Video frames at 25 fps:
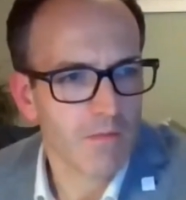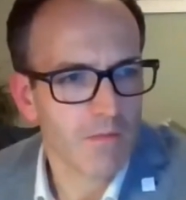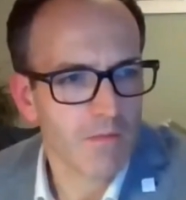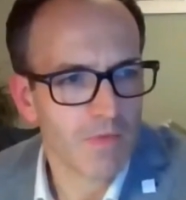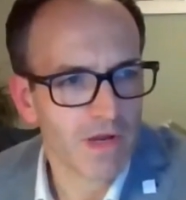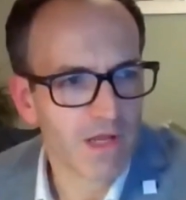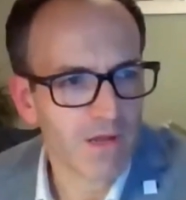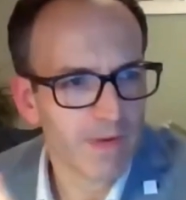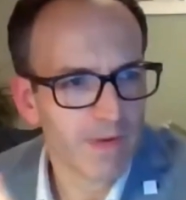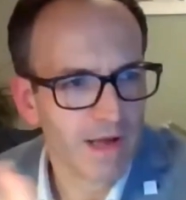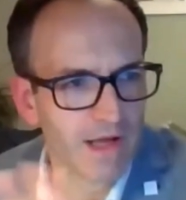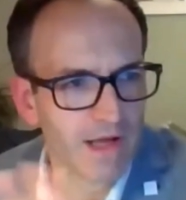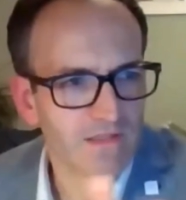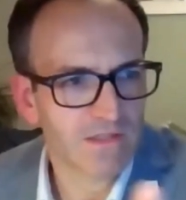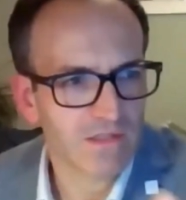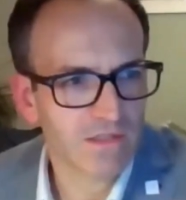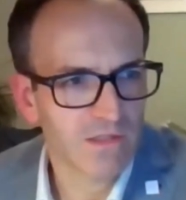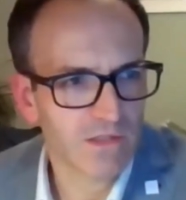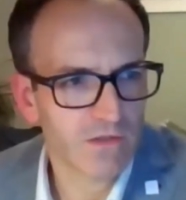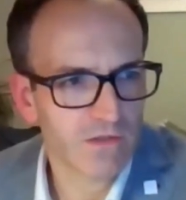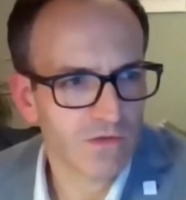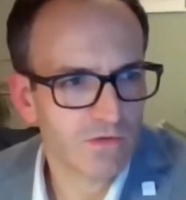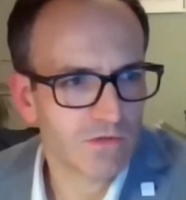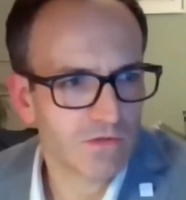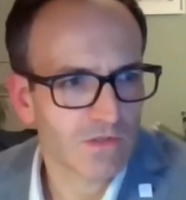Bring it back to
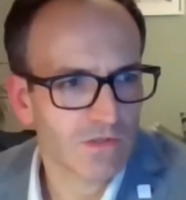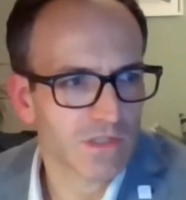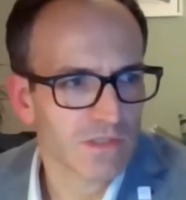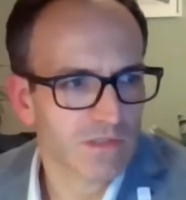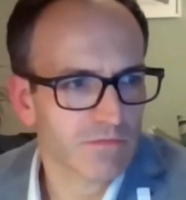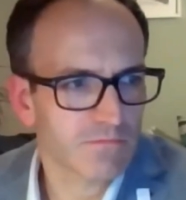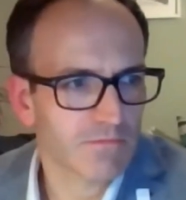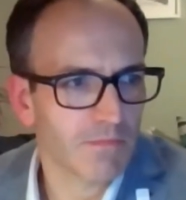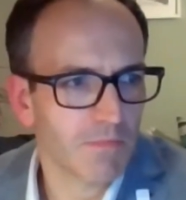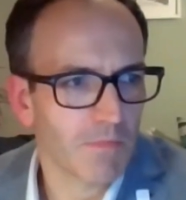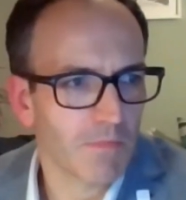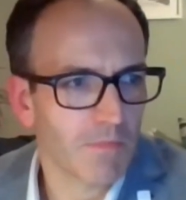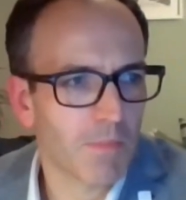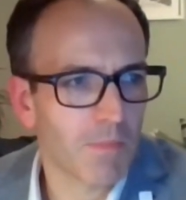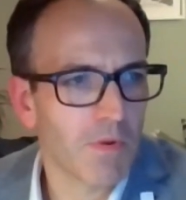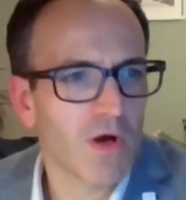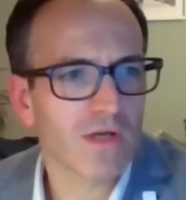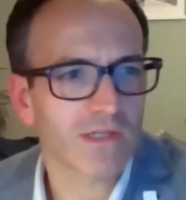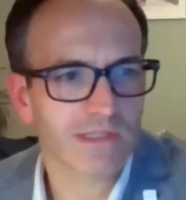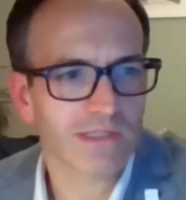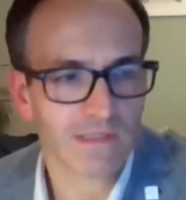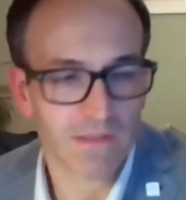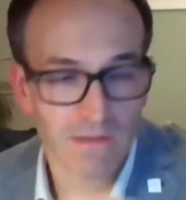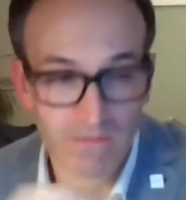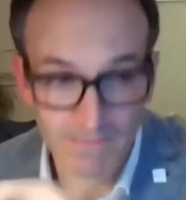you, just
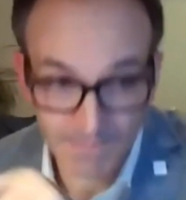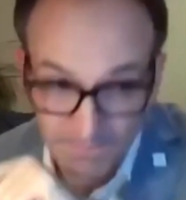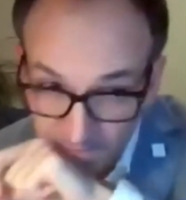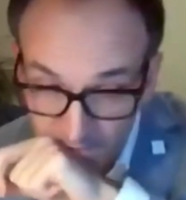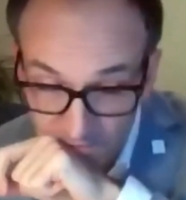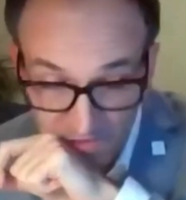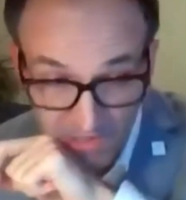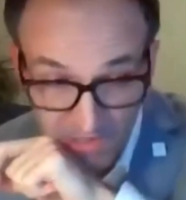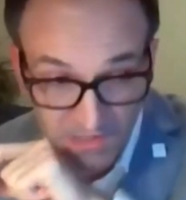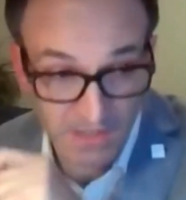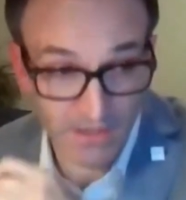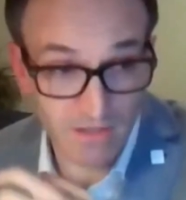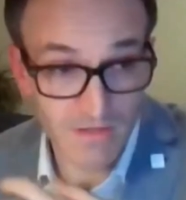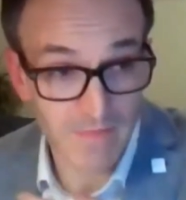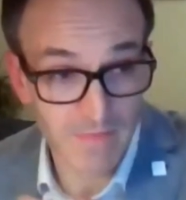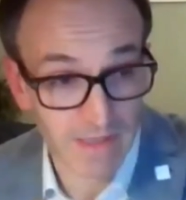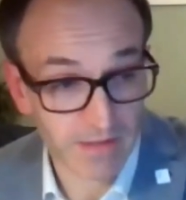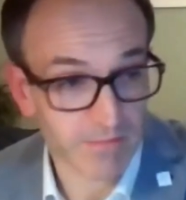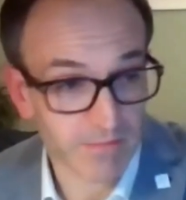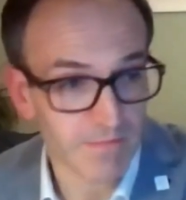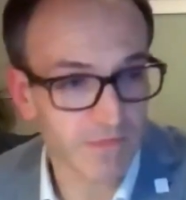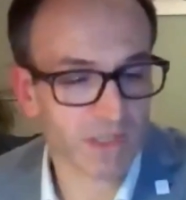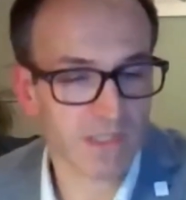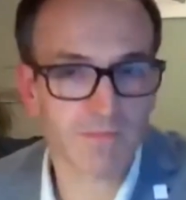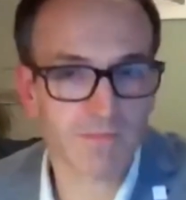excuse
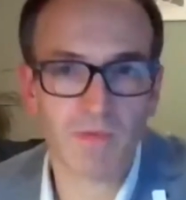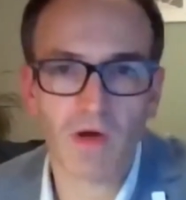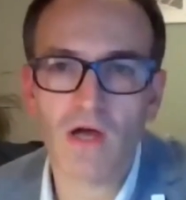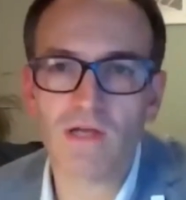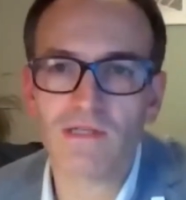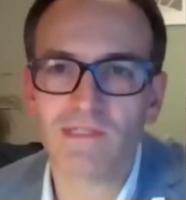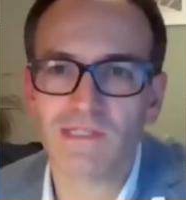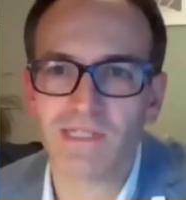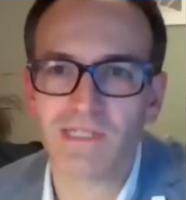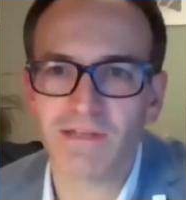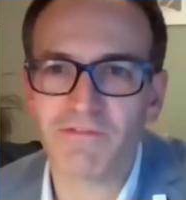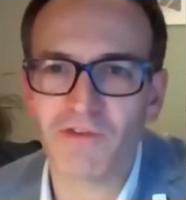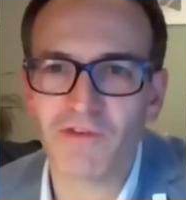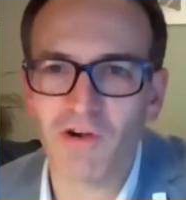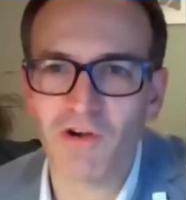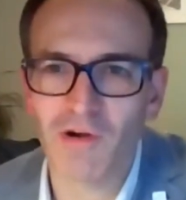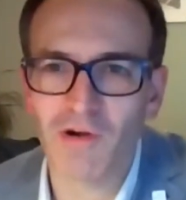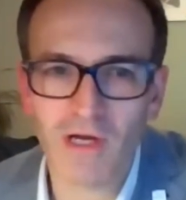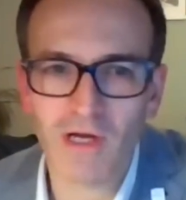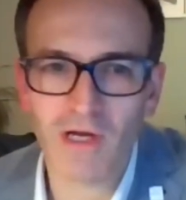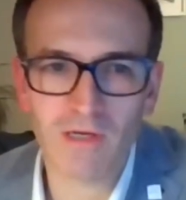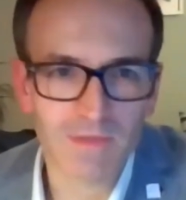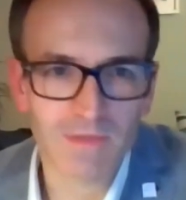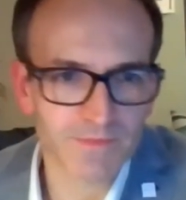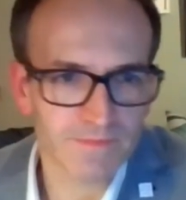me, just personally for a
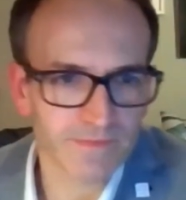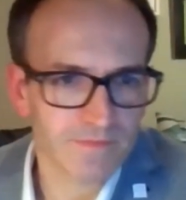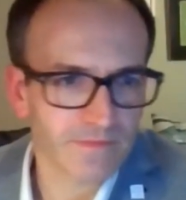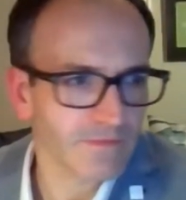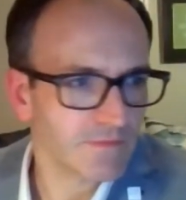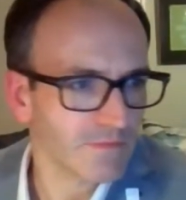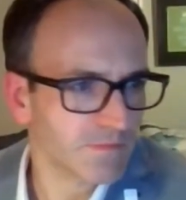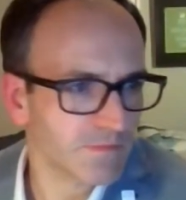moment.